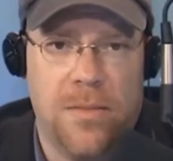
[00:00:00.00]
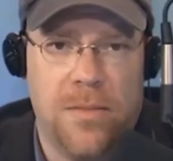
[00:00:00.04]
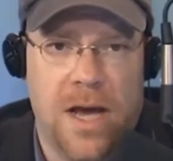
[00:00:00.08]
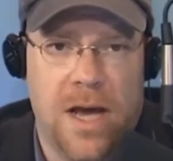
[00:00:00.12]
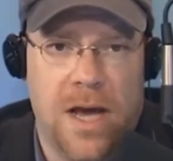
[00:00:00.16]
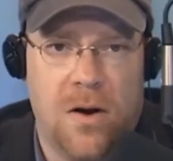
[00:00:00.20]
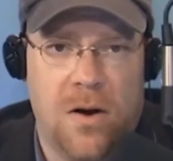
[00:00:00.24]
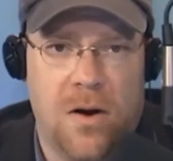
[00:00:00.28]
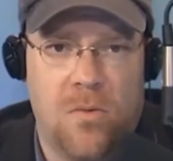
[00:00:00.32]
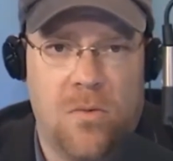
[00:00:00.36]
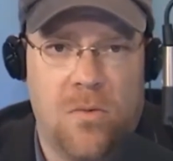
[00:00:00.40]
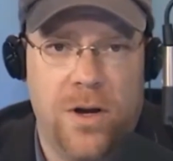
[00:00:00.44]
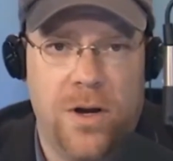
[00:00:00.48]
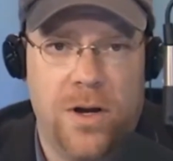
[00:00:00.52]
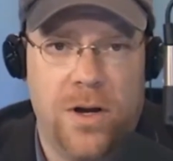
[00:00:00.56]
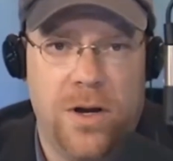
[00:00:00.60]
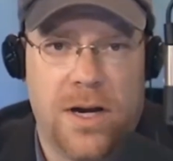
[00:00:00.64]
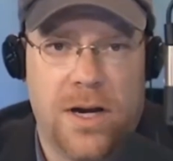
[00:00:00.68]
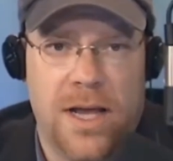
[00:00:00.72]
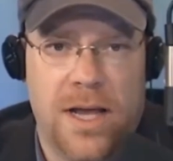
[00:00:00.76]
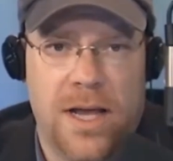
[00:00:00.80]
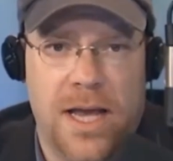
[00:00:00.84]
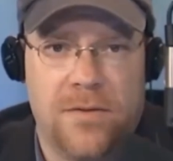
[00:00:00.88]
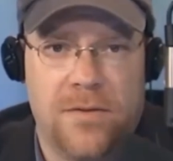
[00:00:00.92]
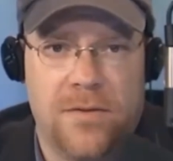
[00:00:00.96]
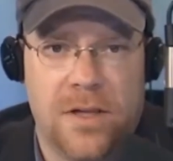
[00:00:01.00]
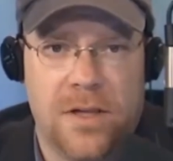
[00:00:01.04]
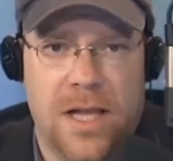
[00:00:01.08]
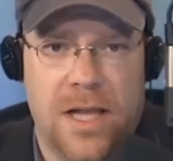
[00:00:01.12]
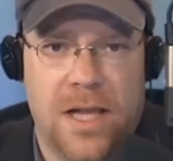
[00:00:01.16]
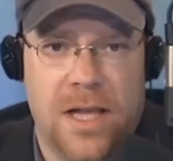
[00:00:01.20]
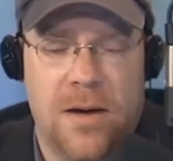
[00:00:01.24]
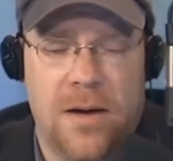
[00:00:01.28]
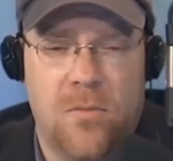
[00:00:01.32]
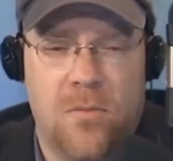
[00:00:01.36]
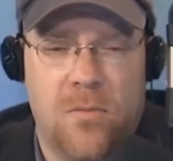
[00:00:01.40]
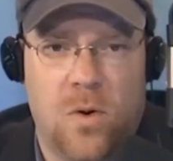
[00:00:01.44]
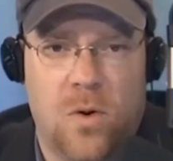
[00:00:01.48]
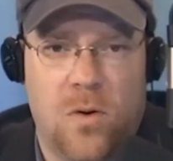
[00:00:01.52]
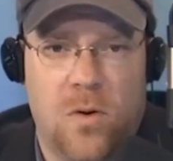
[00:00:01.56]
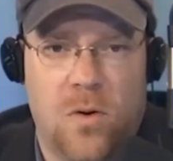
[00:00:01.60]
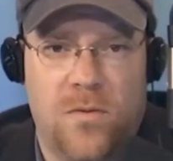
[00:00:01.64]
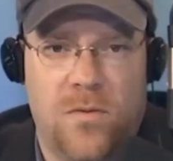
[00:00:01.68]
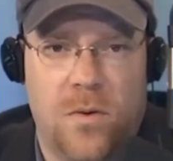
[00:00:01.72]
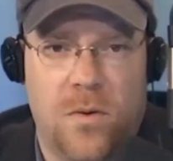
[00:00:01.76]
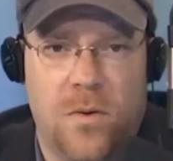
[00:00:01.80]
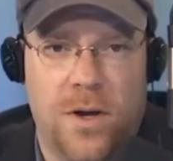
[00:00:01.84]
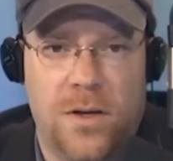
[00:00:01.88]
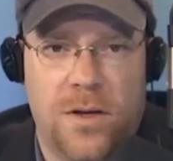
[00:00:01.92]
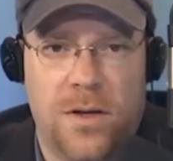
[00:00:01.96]
Now, we are going to have a lot more
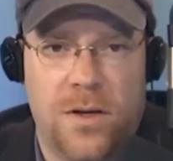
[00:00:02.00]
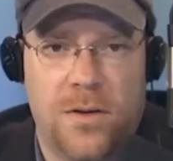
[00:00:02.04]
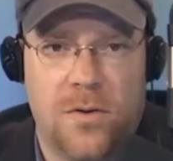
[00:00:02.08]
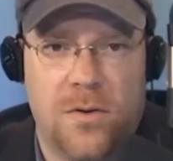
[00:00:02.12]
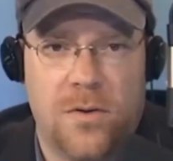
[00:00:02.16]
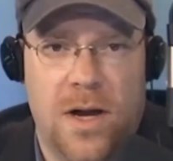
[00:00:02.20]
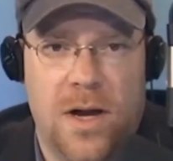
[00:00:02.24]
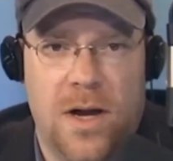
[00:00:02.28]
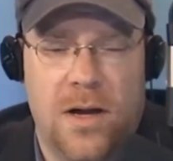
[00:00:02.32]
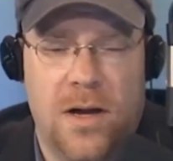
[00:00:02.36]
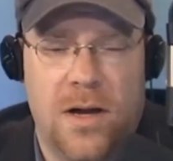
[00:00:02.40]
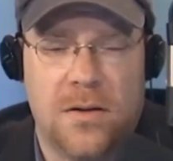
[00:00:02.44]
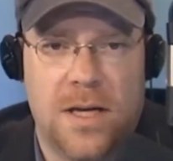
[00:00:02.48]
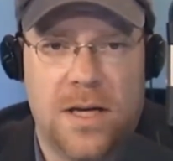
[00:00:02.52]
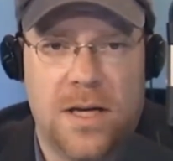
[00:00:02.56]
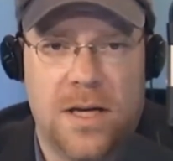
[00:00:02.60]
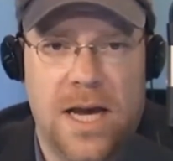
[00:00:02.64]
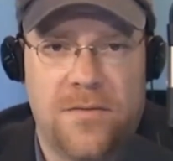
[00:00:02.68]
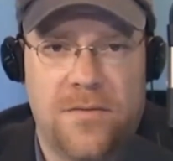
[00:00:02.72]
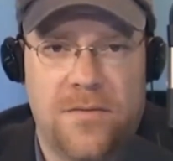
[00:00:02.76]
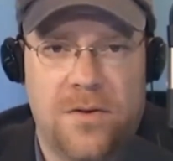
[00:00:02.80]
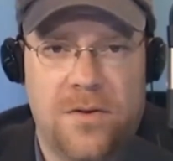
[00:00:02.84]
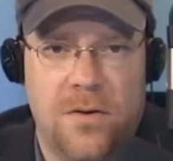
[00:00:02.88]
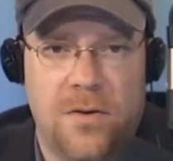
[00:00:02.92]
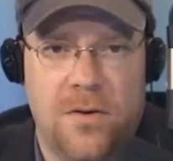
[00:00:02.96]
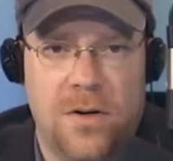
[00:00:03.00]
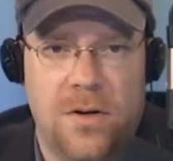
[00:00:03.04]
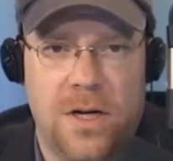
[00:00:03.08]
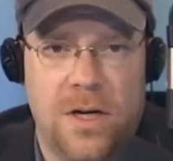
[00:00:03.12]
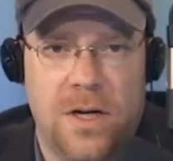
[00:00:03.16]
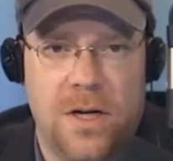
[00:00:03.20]
for you throughout the afternoon and